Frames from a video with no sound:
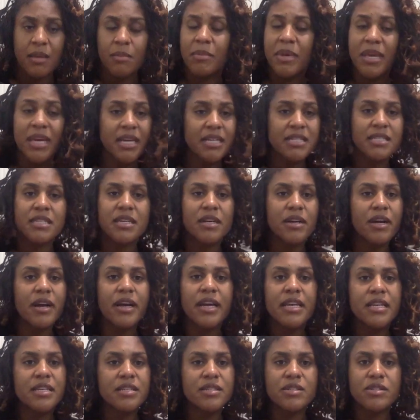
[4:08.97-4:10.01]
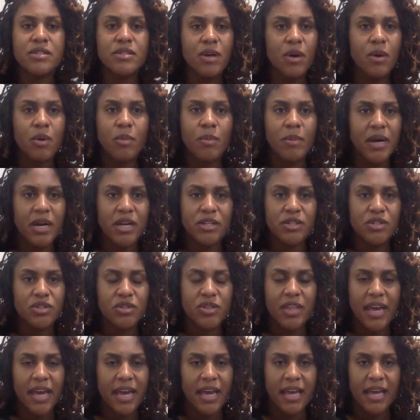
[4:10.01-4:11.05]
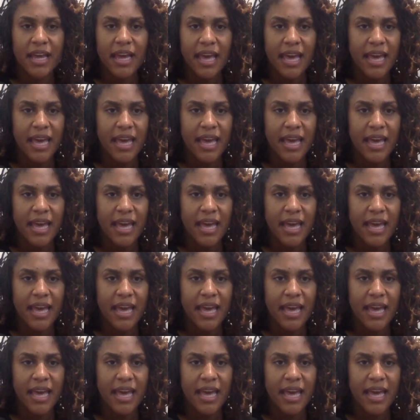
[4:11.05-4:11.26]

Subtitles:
Because there is so much that